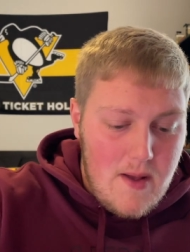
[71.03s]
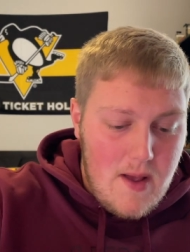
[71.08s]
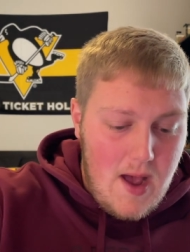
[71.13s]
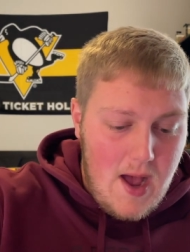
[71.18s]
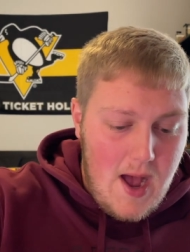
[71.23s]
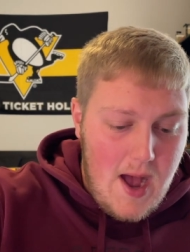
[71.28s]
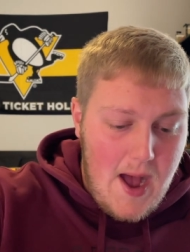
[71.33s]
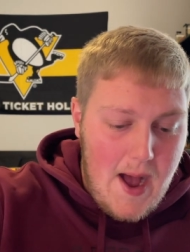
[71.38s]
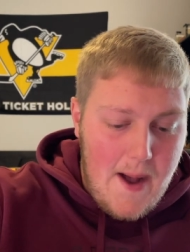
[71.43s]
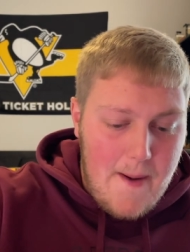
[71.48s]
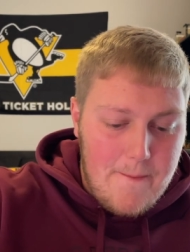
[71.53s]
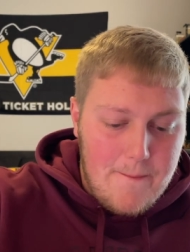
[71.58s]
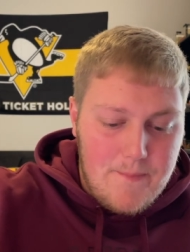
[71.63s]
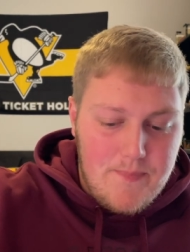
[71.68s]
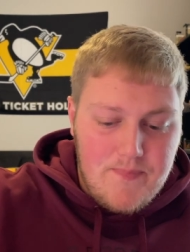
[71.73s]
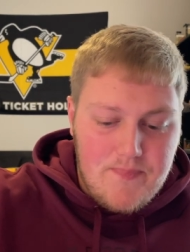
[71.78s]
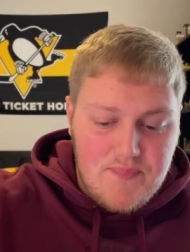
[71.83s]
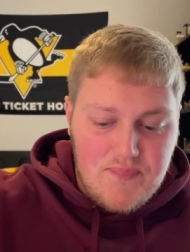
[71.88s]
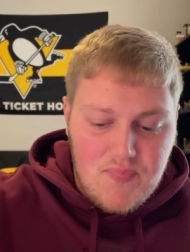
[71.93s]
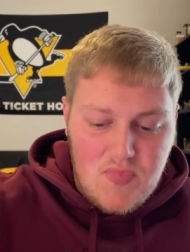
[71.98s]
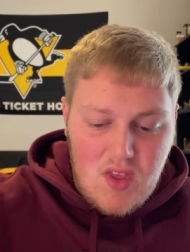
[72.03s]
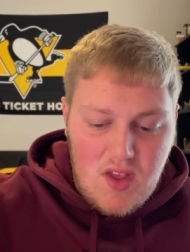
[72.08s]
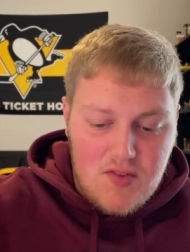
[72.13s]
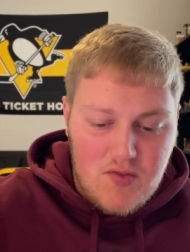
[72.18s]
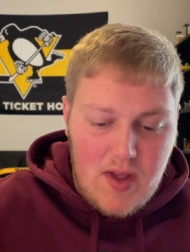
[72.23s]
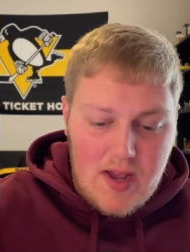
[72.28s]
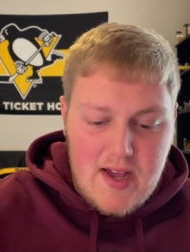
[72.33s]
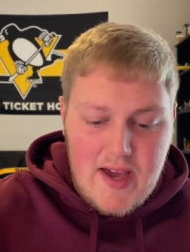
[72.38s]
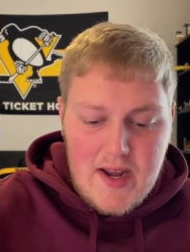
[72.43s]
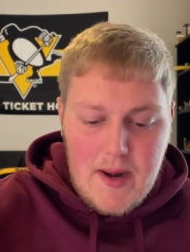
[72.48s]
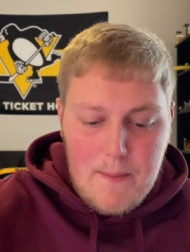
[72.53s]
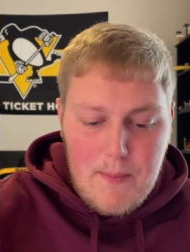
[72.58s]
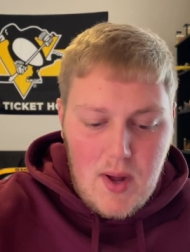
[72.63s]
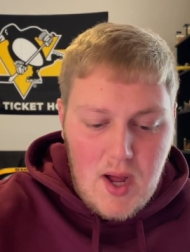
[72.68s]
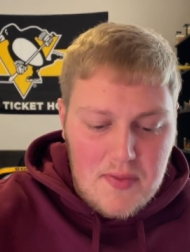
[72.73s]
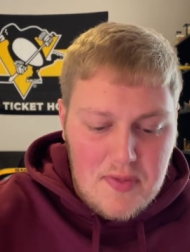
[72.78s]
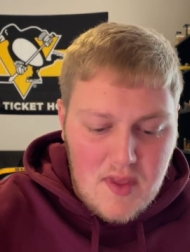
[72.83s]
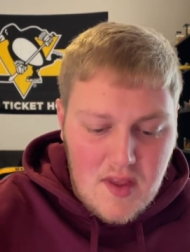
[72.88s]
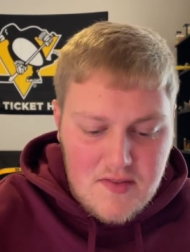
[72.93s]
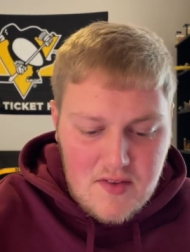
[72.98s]
Um, so I kind of
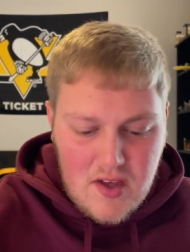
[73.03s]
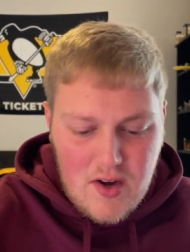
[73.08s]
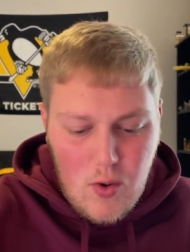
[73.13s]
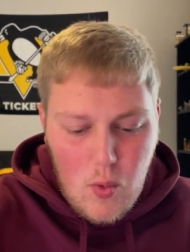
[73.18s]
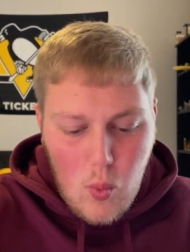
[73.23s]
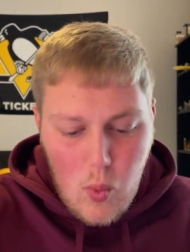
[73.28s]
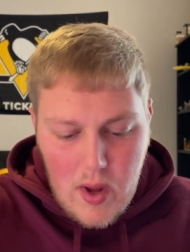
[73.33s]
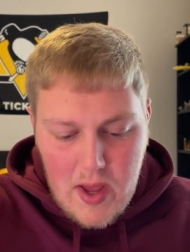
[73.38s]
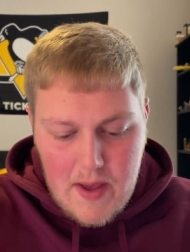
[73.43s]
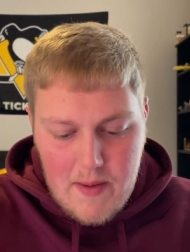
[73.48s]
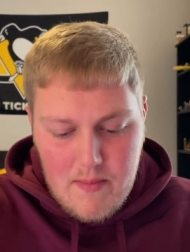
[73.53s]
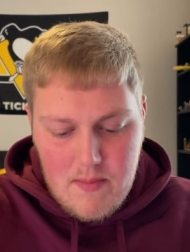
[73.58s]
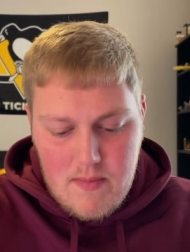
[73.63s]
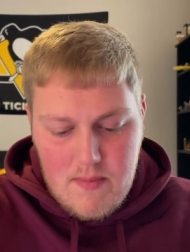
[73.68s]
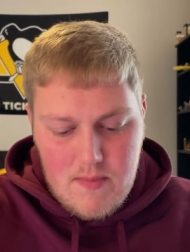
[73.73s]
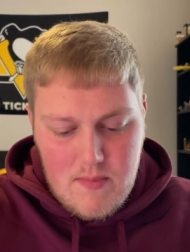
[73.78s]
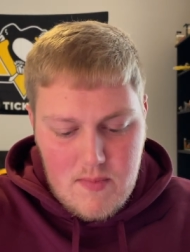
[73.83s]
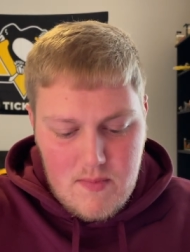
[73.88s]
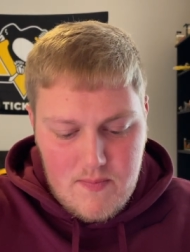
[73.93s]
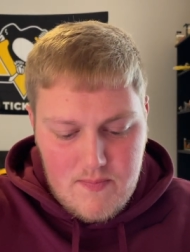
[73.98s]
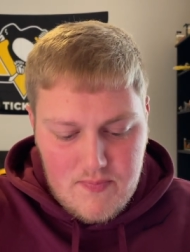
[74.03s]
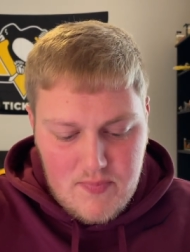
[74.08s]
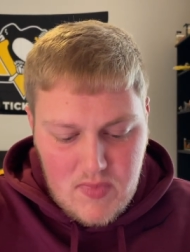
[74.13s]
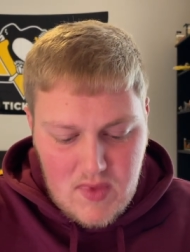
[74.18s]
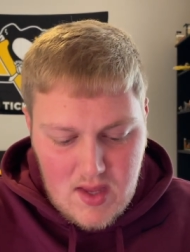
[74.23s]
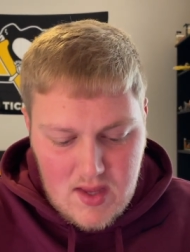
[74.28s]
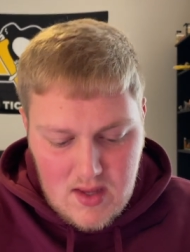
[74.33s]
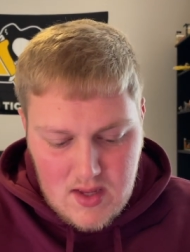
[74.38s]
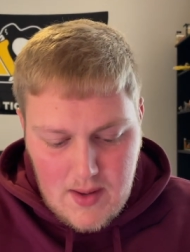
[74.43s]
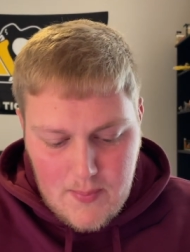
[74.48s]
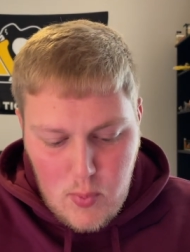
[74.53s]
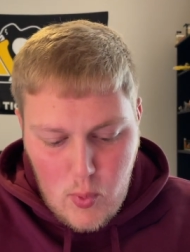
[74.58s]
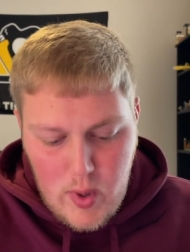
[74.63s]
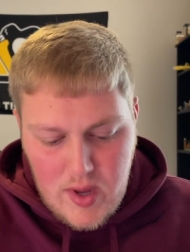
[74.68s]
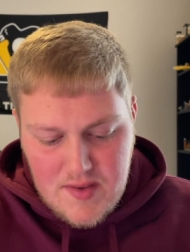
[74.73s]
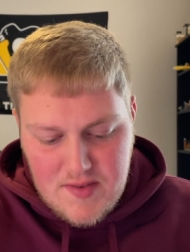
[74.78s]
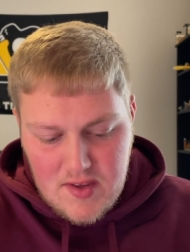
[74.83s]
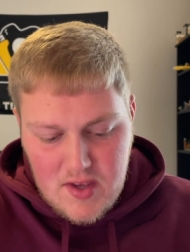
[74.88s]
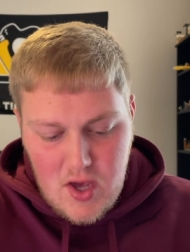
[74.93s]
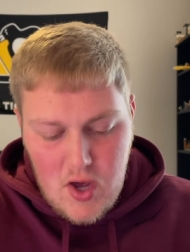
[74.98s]
bought this on a whim a couple
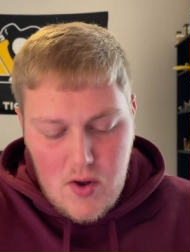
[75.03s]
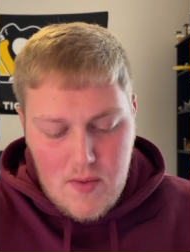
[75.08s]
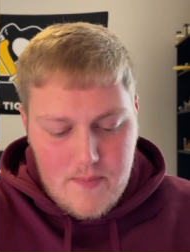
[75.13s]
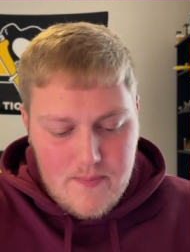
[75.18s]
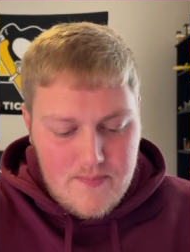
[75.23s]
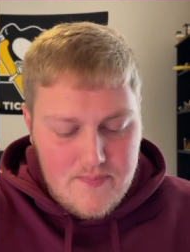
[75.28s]
weeks ago.